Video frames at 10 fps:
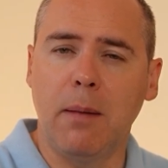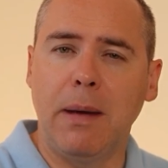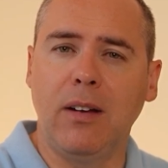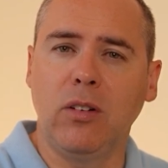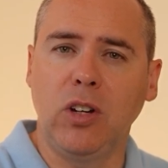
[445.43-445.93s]

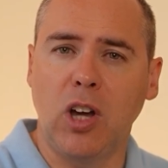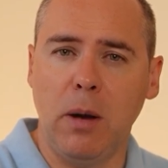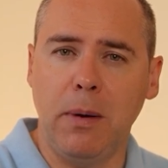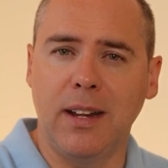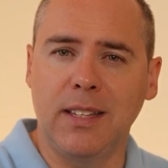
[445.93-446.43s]
about
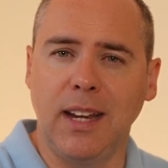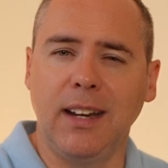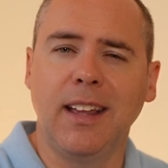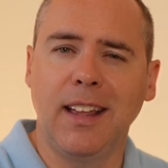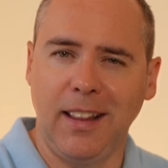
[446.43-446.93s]

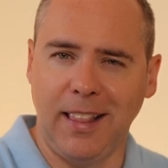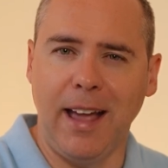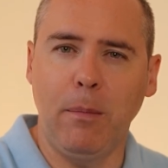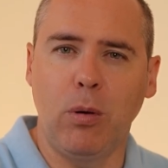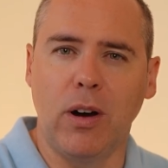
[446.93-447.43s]
co-editing
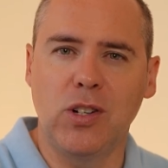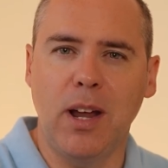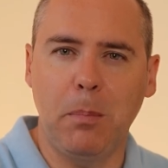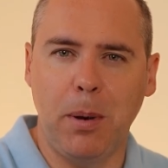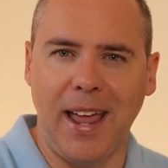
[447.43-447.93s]
that
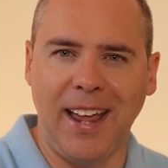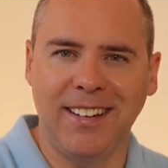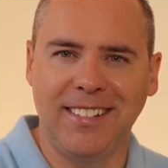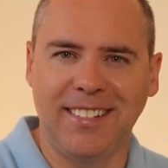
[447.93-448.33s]
project plan.